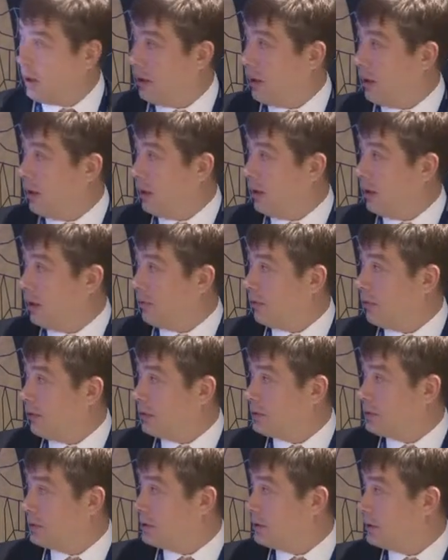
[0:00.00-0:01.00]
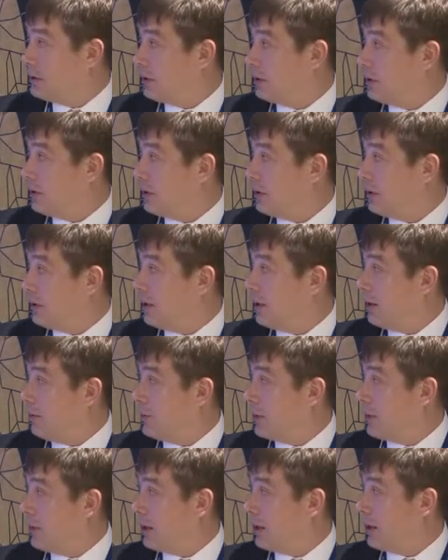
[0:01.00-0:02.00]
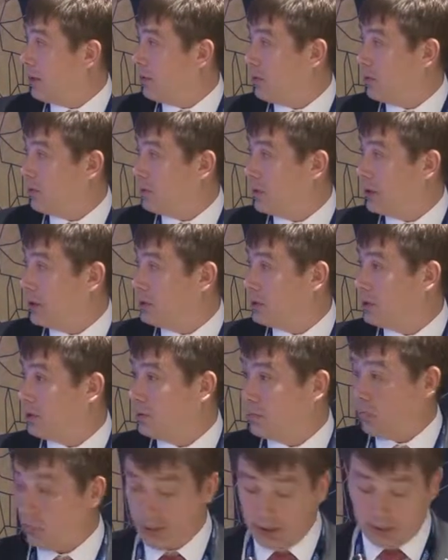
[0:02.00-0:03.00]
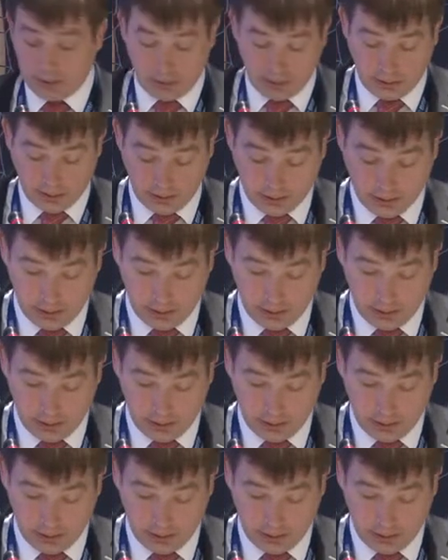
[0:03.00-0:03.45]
This is MRI of patient with